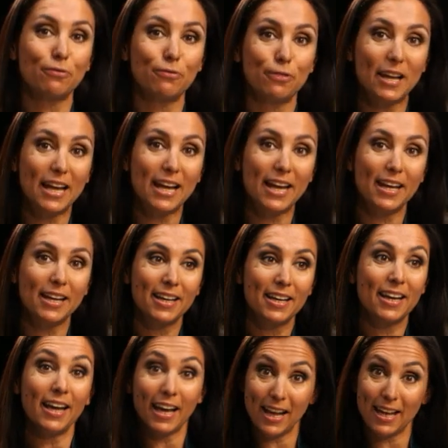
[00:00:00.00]
flair
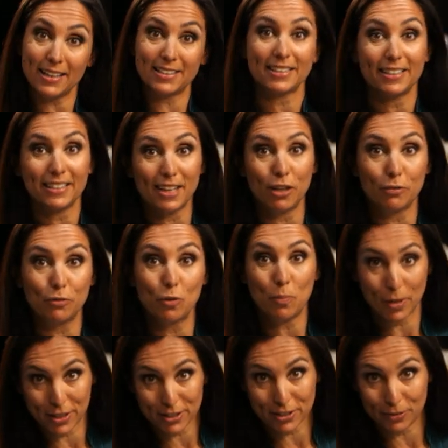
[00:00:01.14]
and colourful
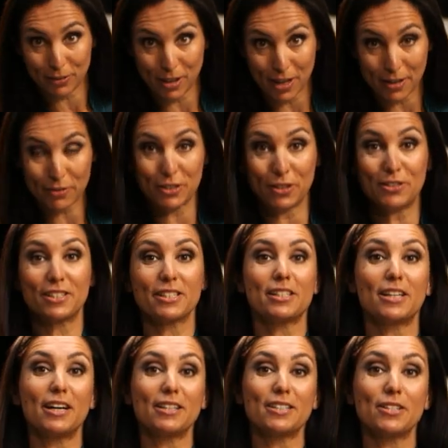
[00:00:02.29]
personal life. So to
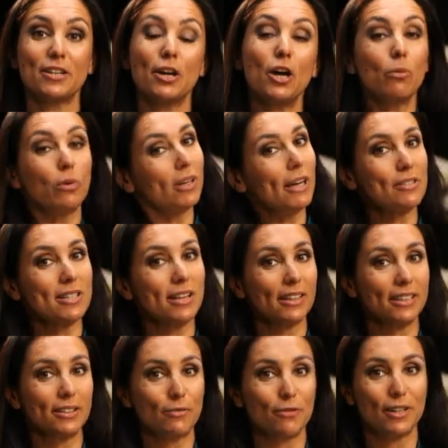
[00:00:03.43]
discuss what life's
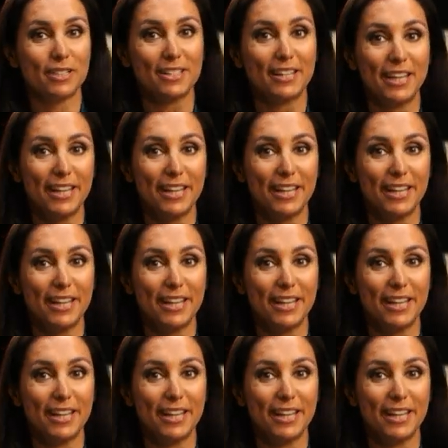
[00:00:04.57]
like in the fast